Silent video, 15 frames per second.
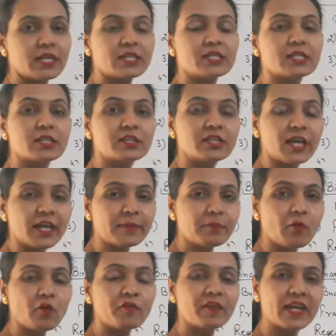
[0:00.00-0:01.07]
is a type
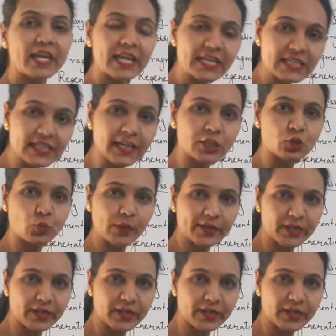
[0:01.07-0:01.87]
of asexual